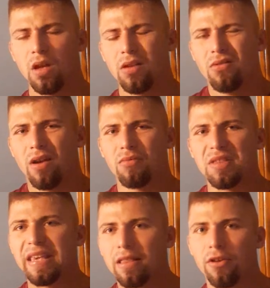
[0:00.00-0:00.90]
I knew
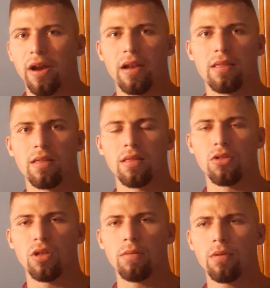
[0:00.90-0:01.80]
I'd get the grad
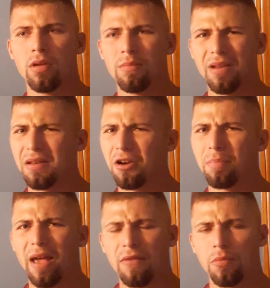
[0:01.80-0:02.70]
assistantship, but I hadn't heard
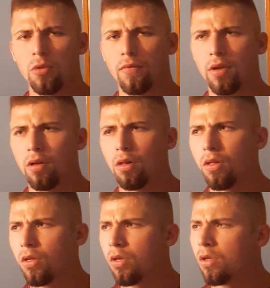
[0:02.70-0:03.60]
back from U of L.